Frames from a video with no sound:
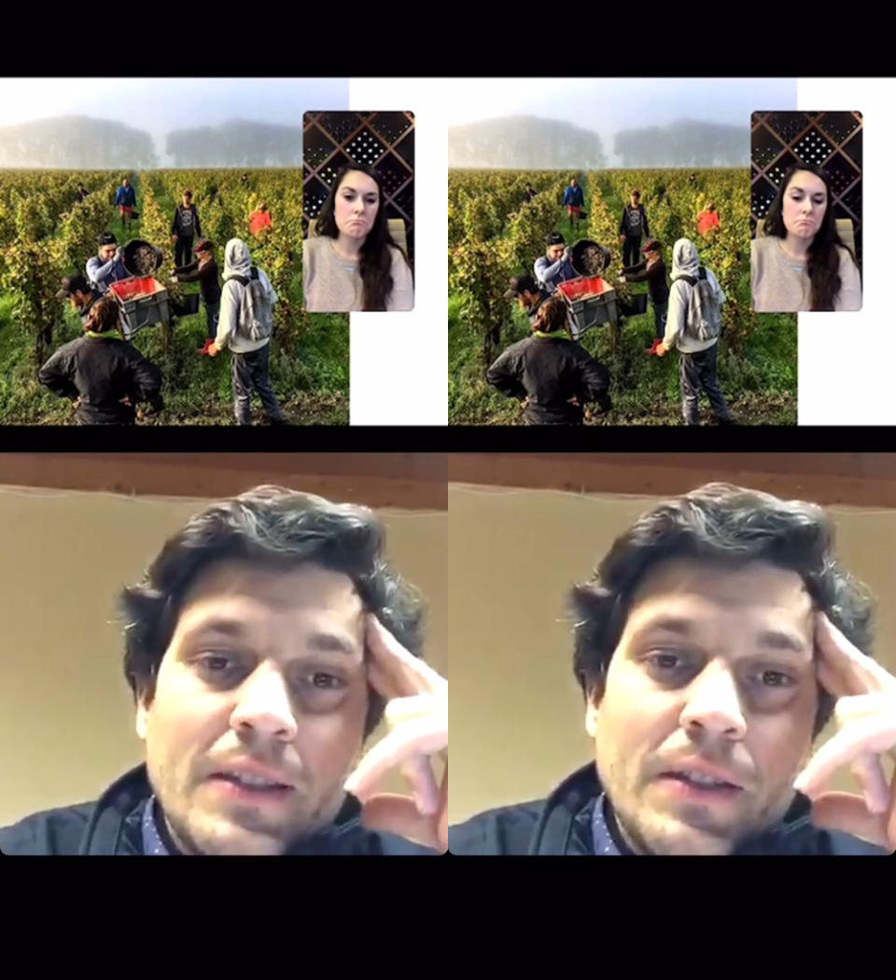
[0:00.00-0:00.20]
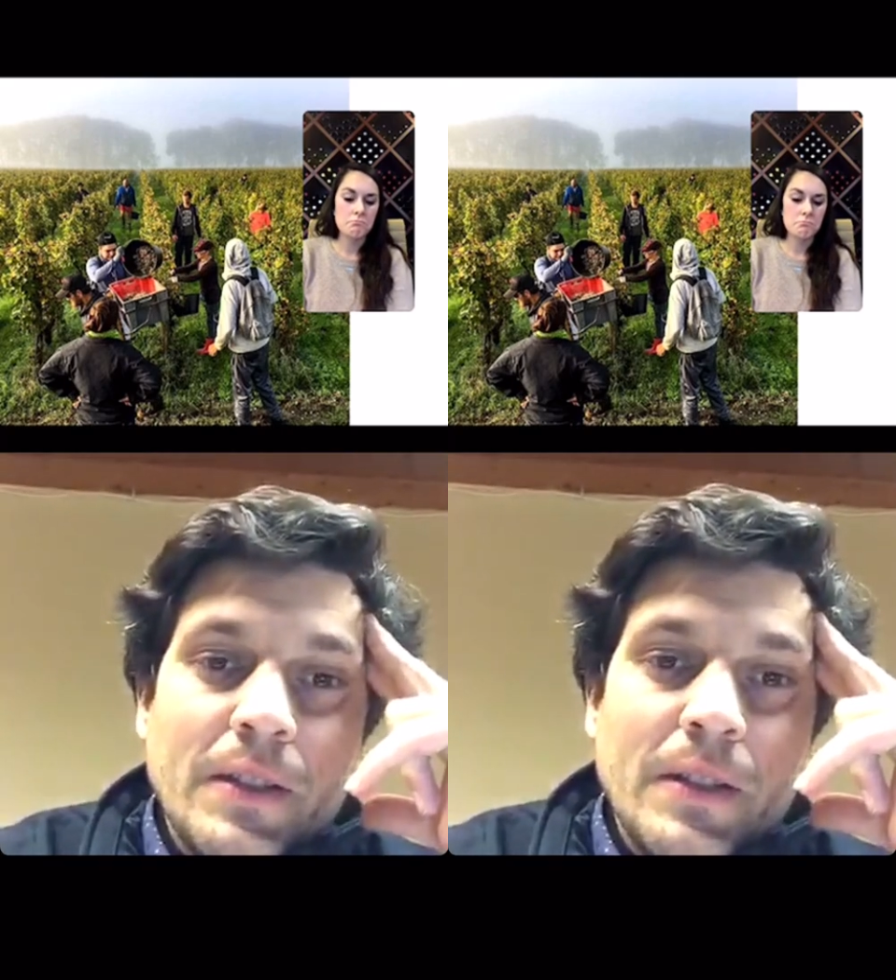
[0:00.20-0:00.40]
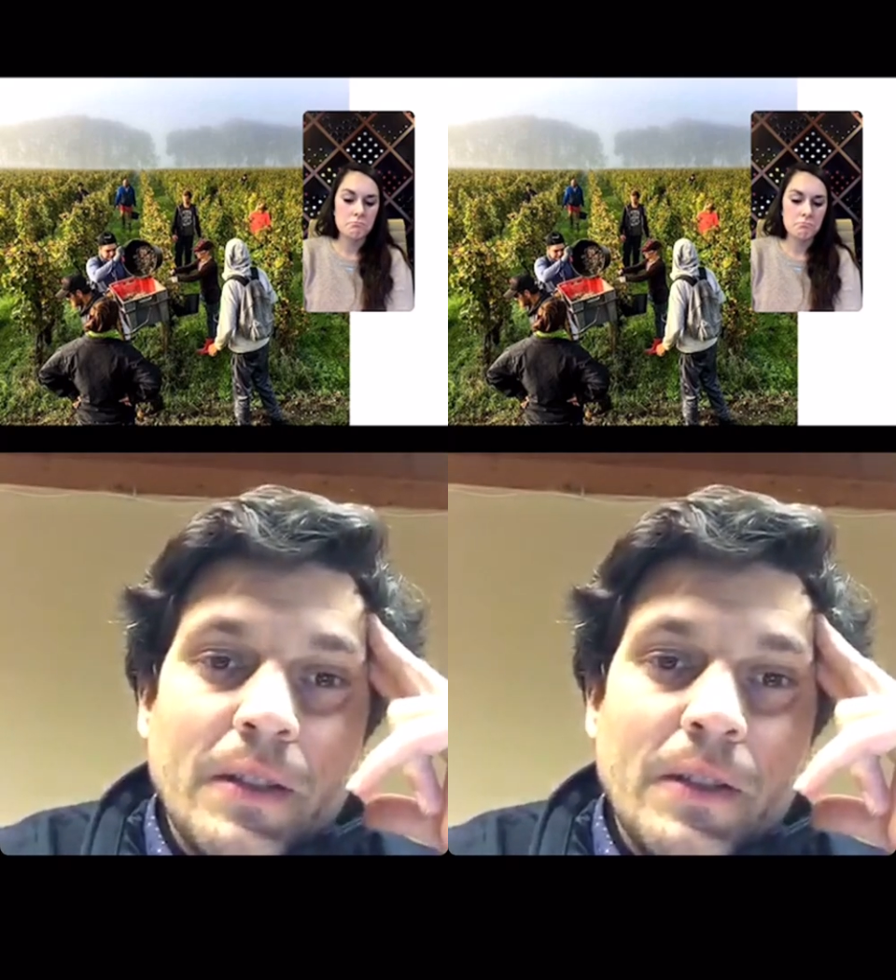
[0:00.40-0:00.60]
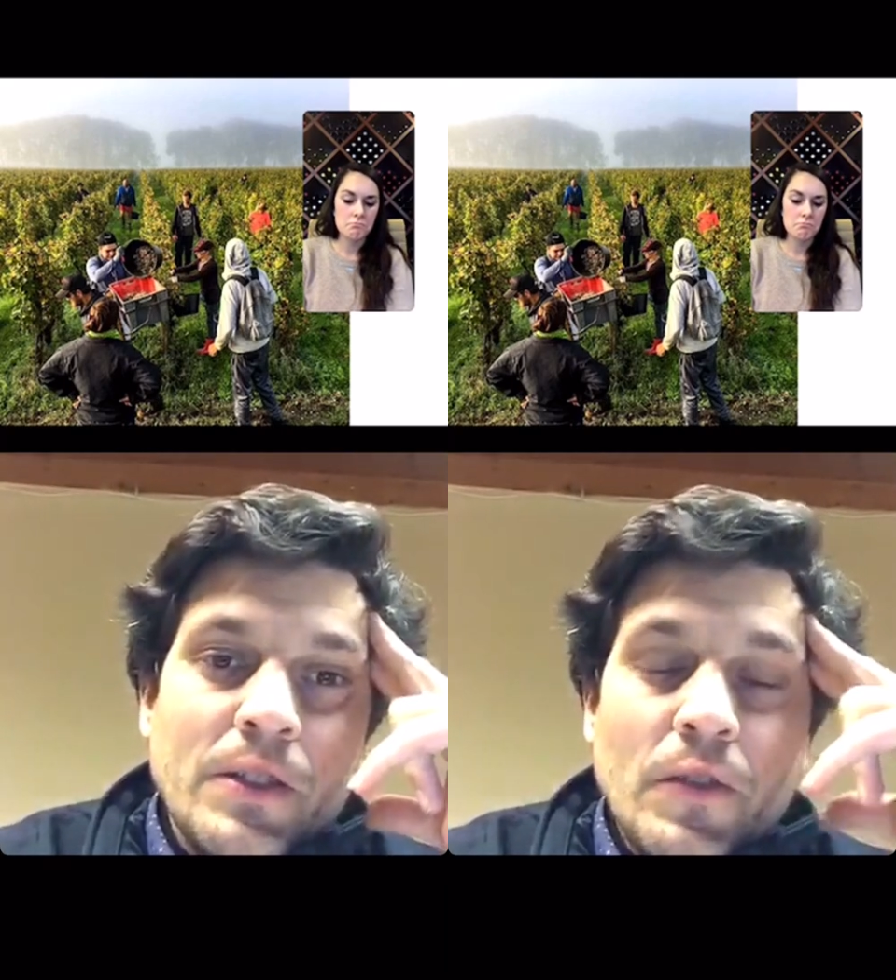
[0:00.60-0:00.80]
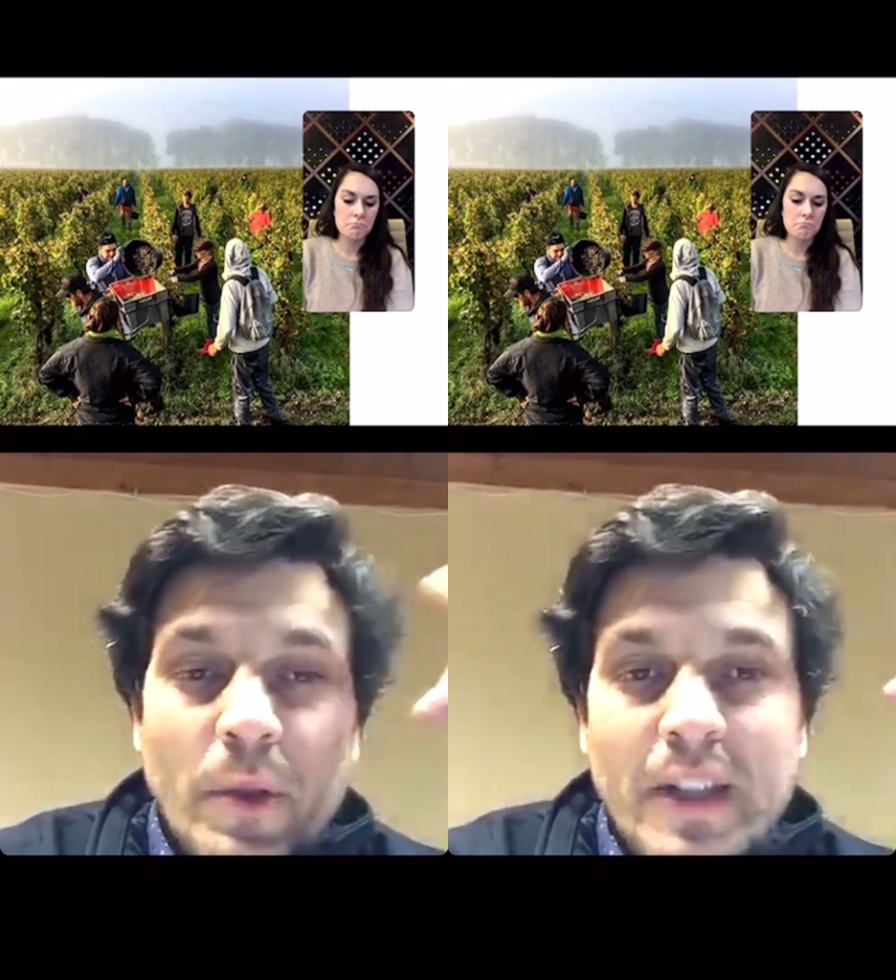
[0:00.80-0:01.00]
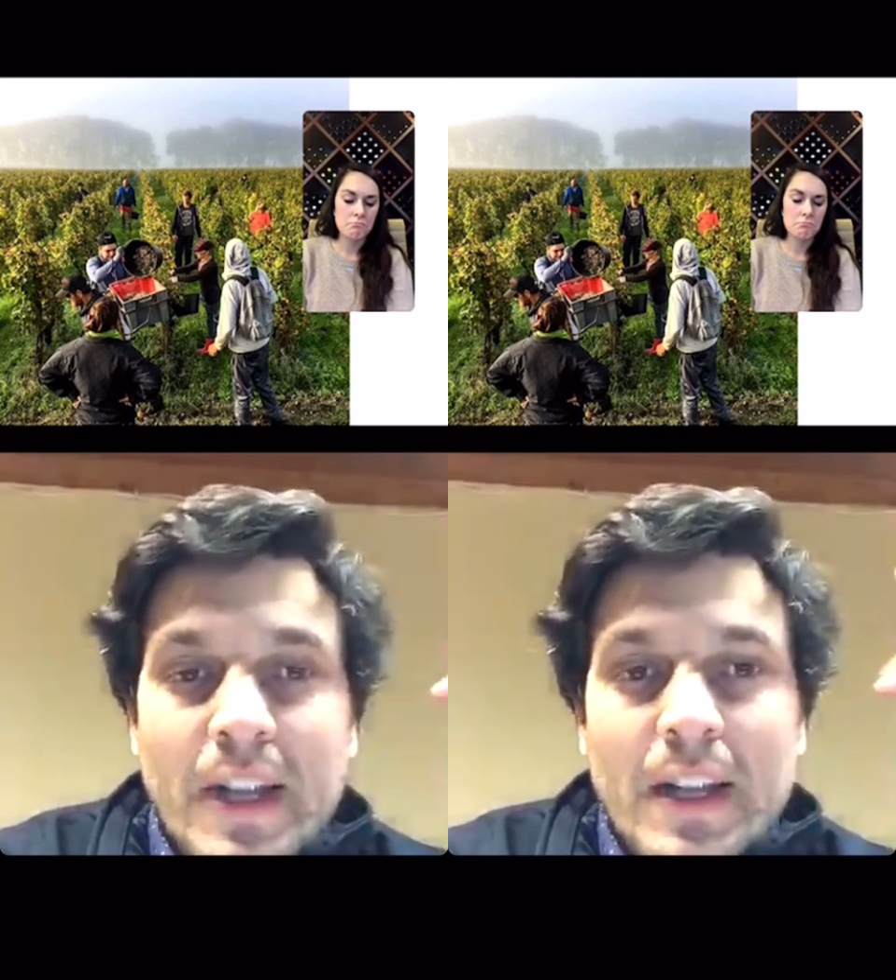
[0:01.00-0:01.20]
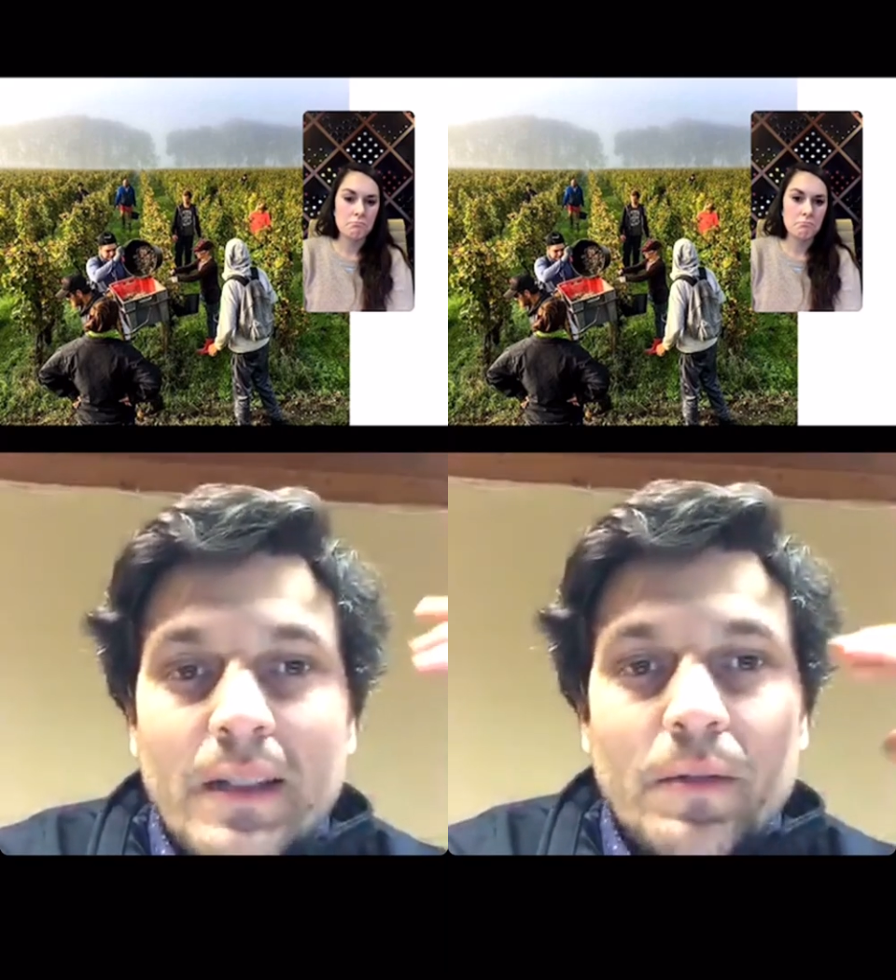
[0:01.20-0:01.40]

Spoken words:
the vineyard.